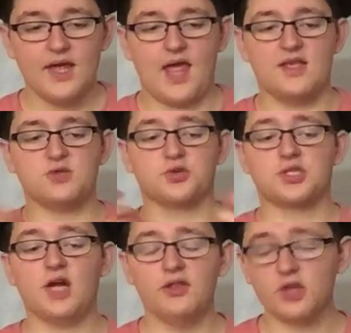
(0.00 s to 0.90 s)
And this will
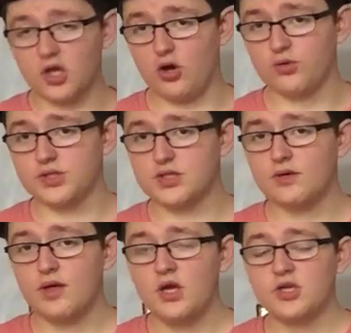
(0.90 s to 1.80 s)
stun the ghost
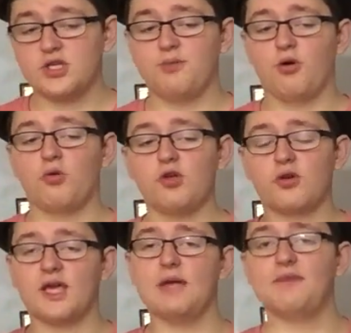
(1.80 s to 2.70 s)
to the point where
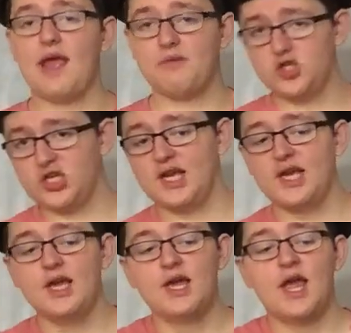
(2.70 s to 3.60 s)
you can keep damaging it,